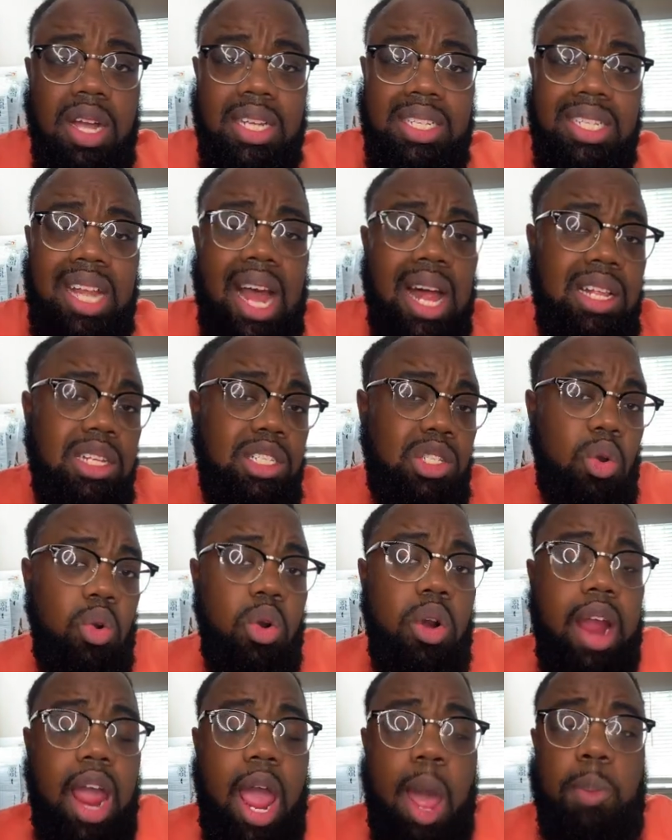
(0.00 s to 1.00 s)
a stylus
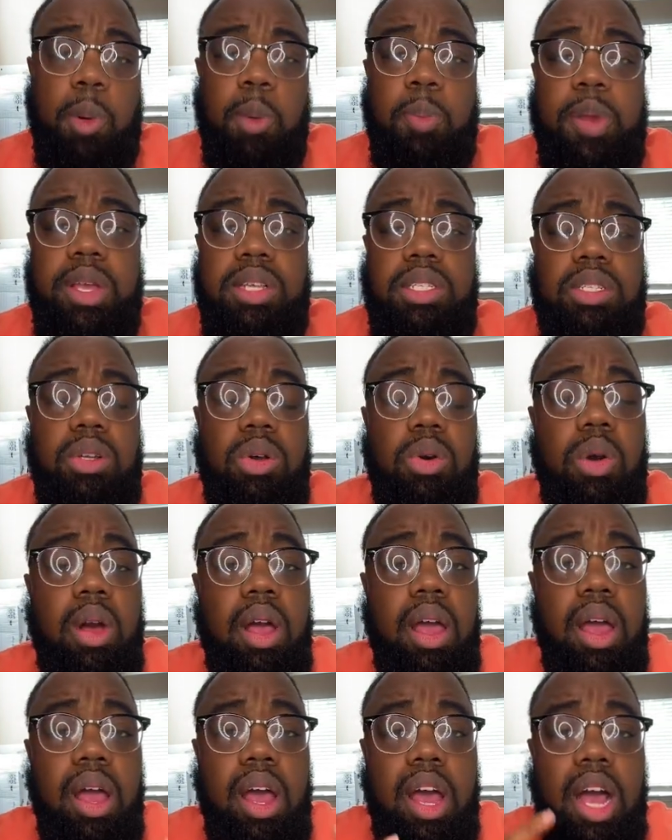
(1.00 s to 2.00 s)
or Apple
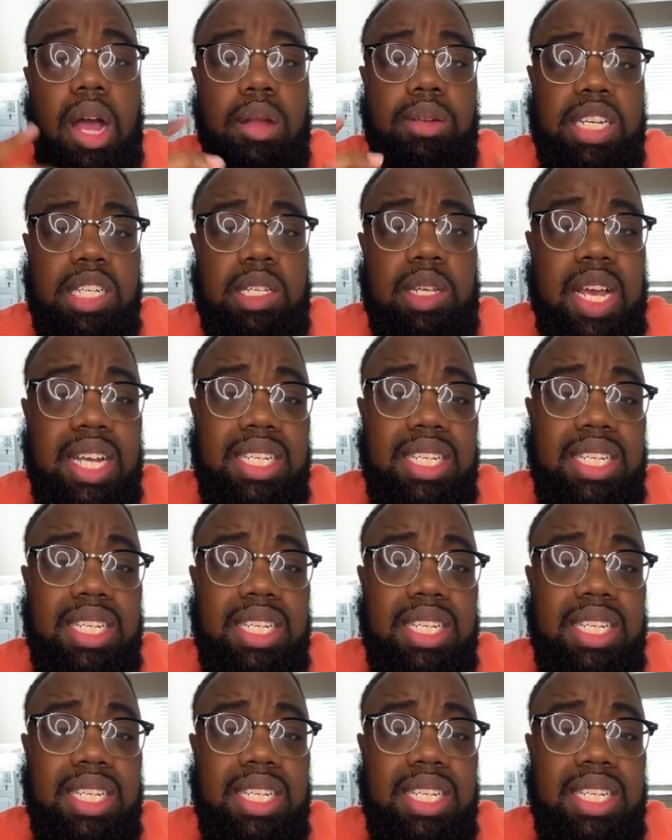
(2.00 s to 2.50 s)
Pencil, just